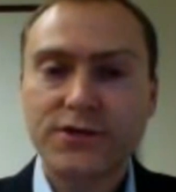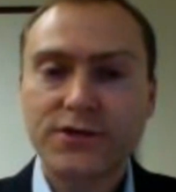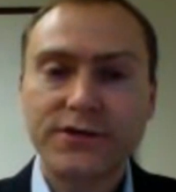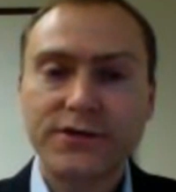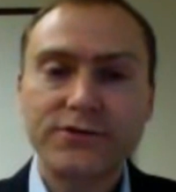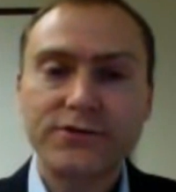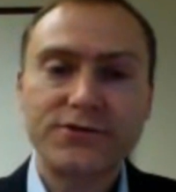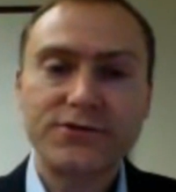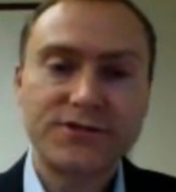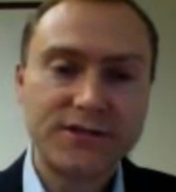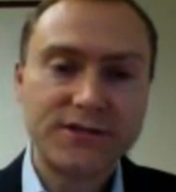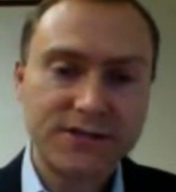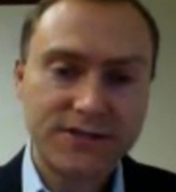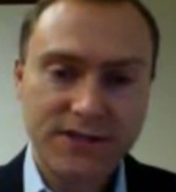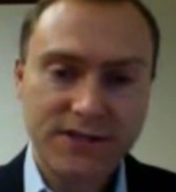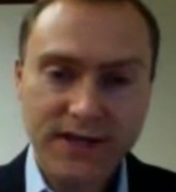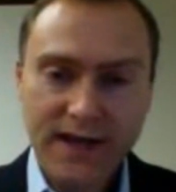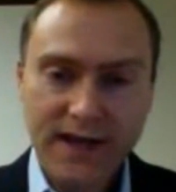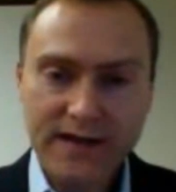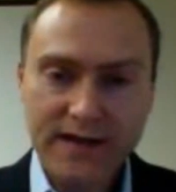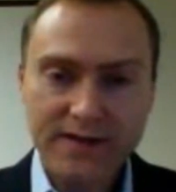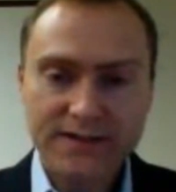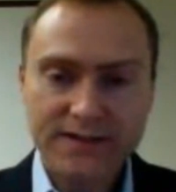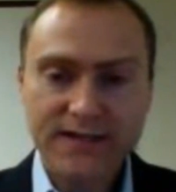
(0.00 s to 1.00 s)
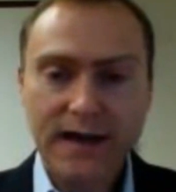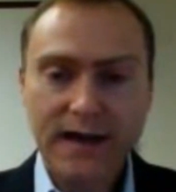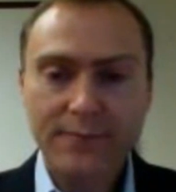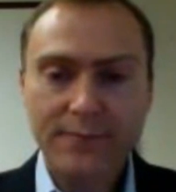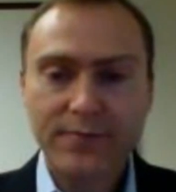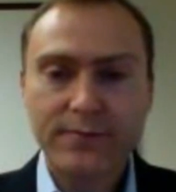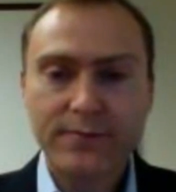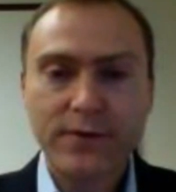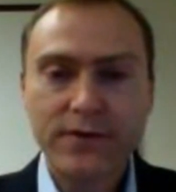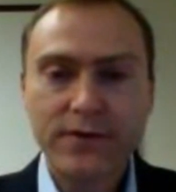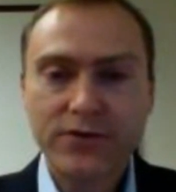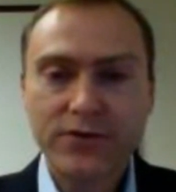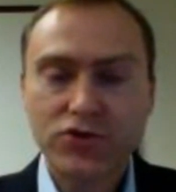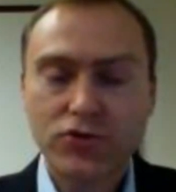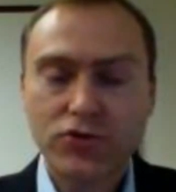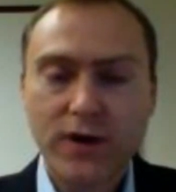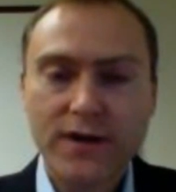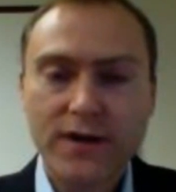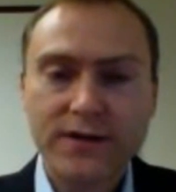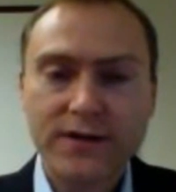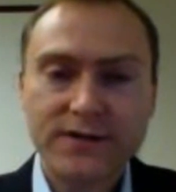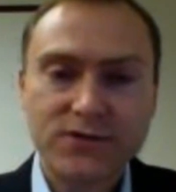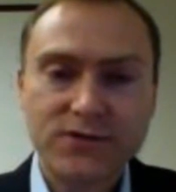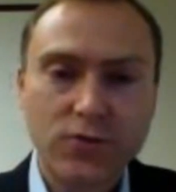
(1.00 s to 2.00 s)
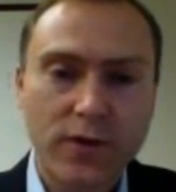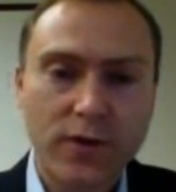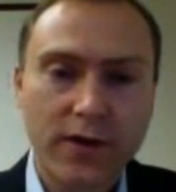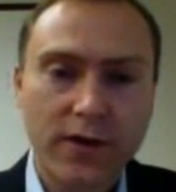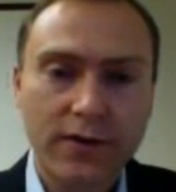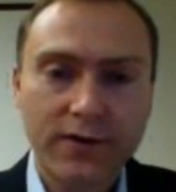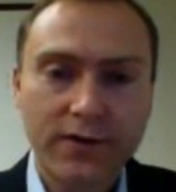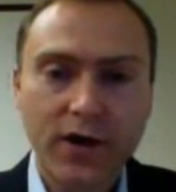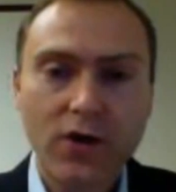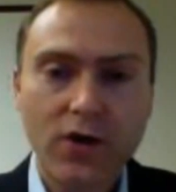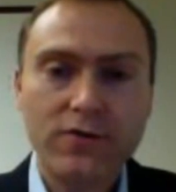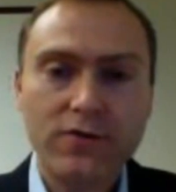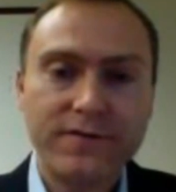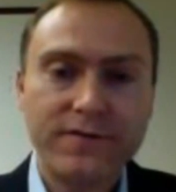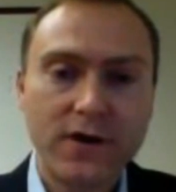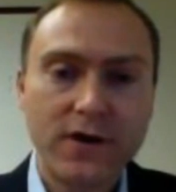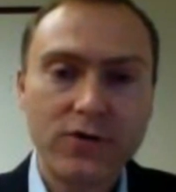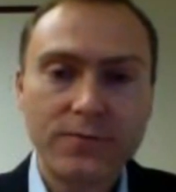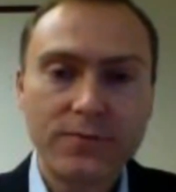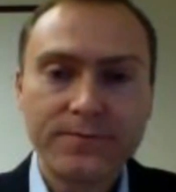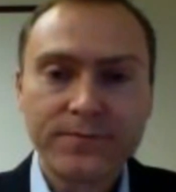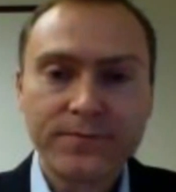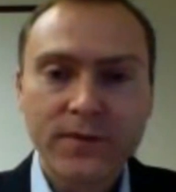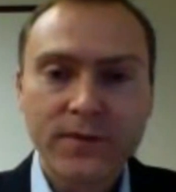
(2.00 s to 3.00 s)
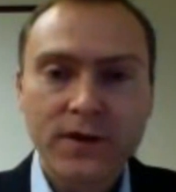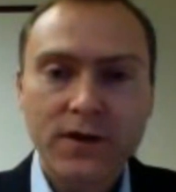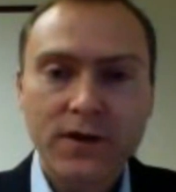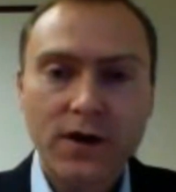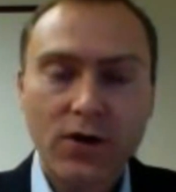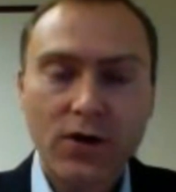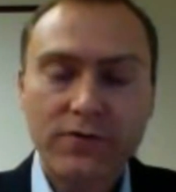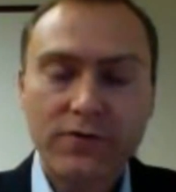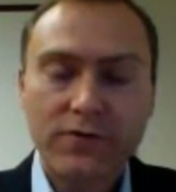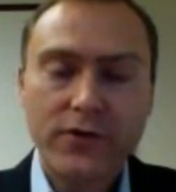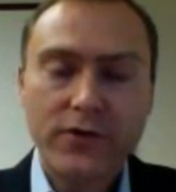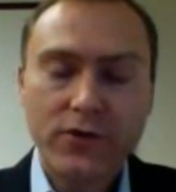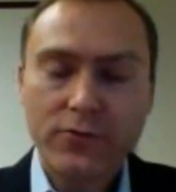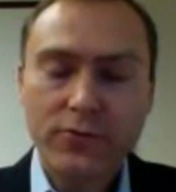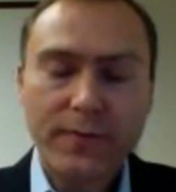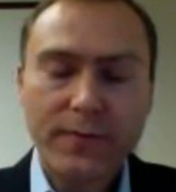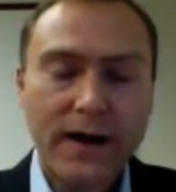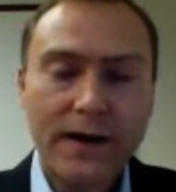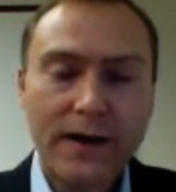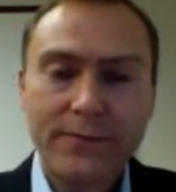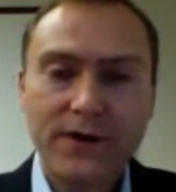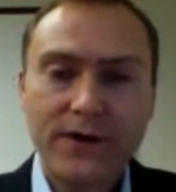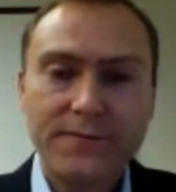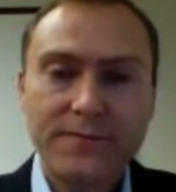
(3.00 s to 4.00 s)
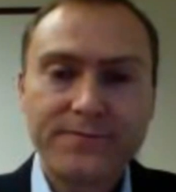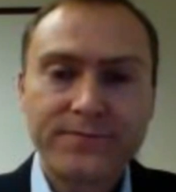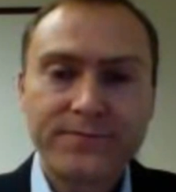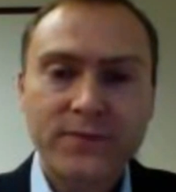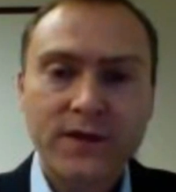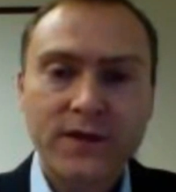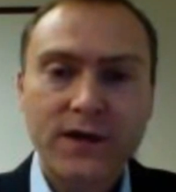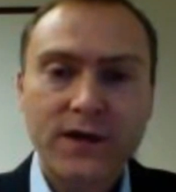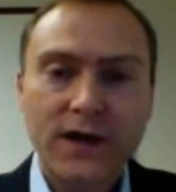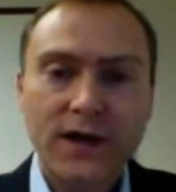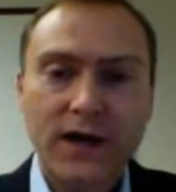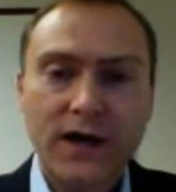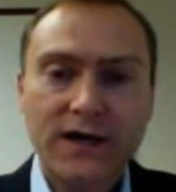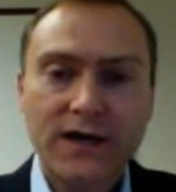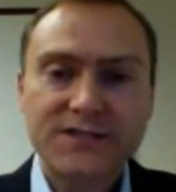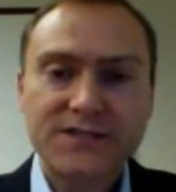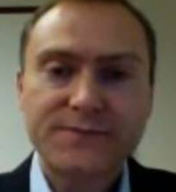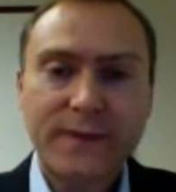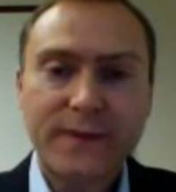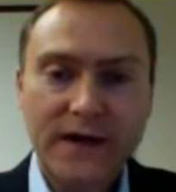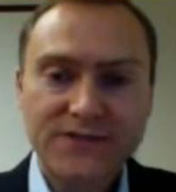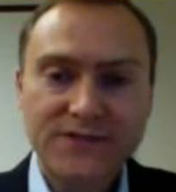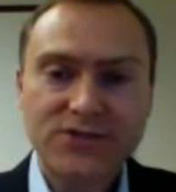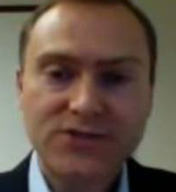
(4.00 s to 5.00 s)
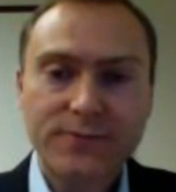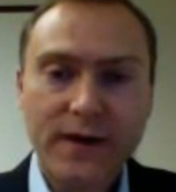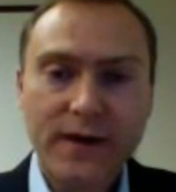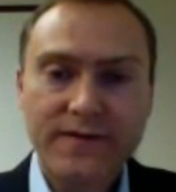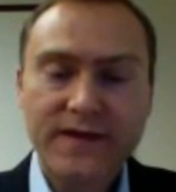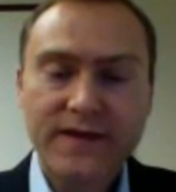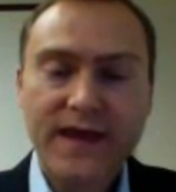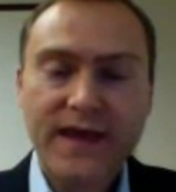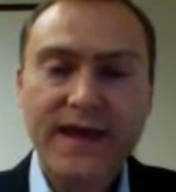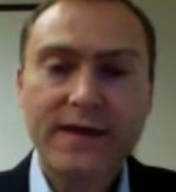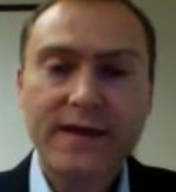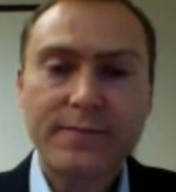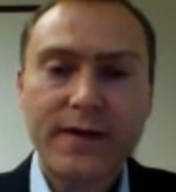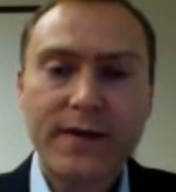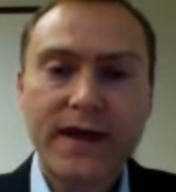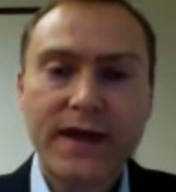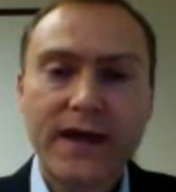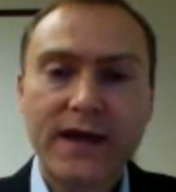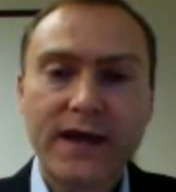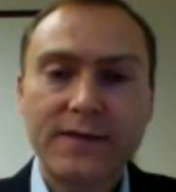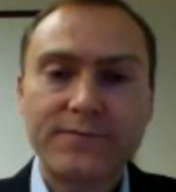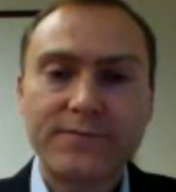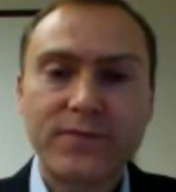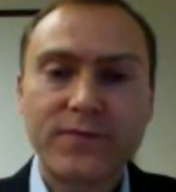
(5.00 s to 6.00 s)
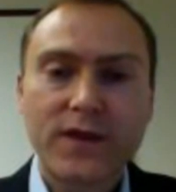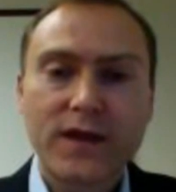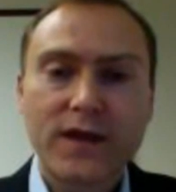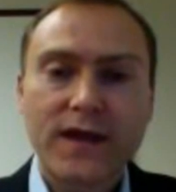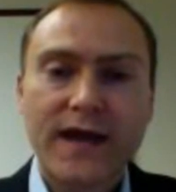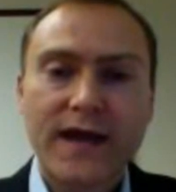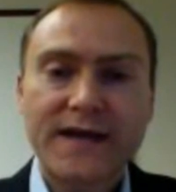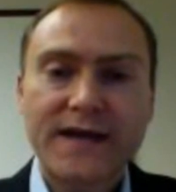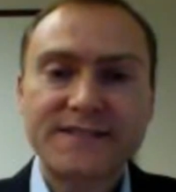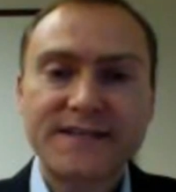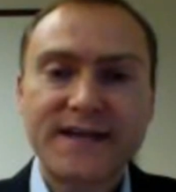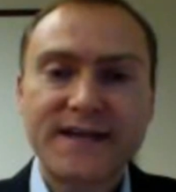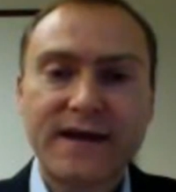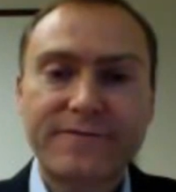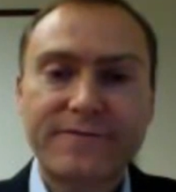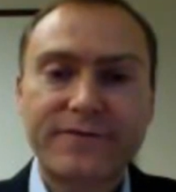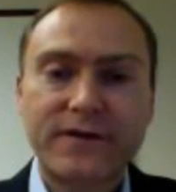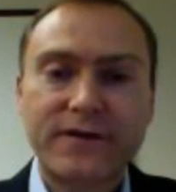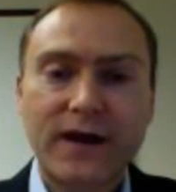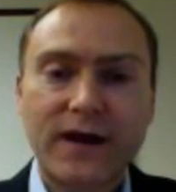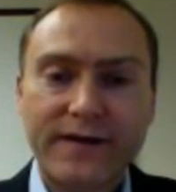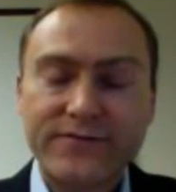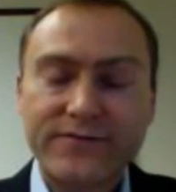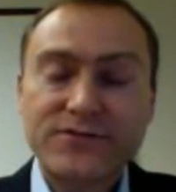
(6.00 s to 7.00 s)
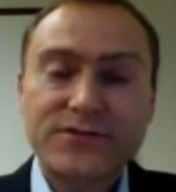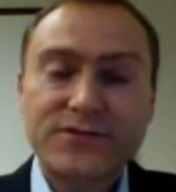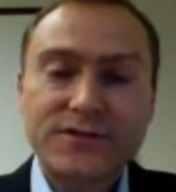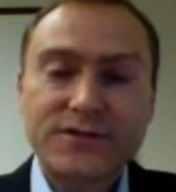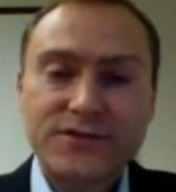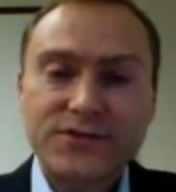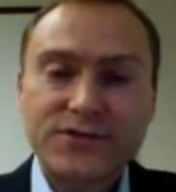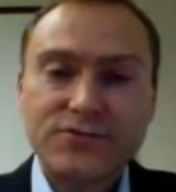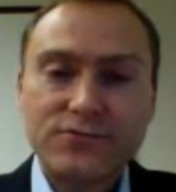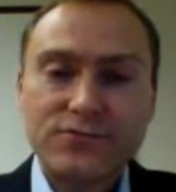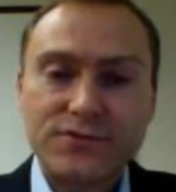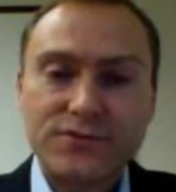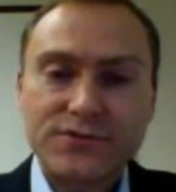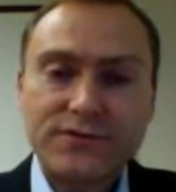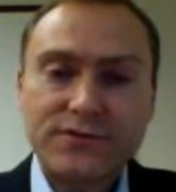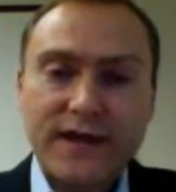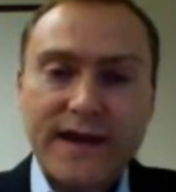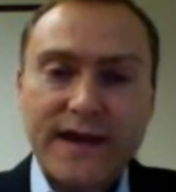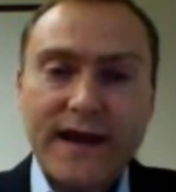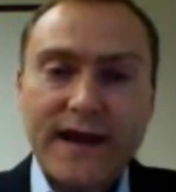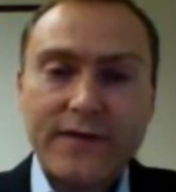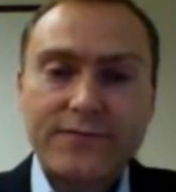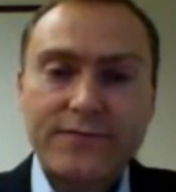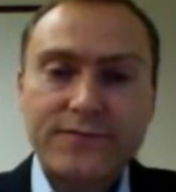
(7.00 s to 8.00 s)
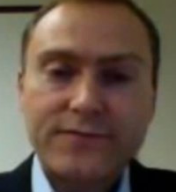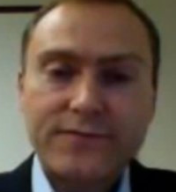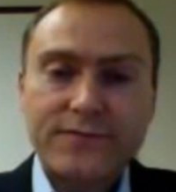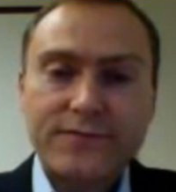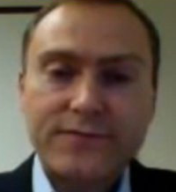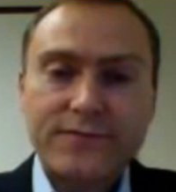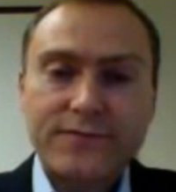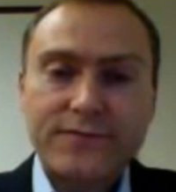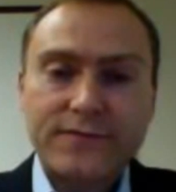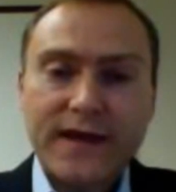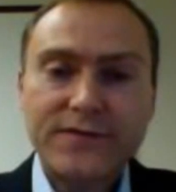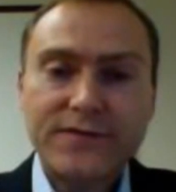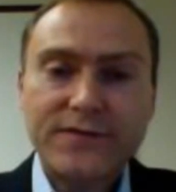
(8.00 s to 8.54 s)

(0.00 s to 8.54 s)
So you see today the top promoted trend at Twitter, Go Vote, or Vote Obama, sponsored by the campaign as an effort, obviously, to get out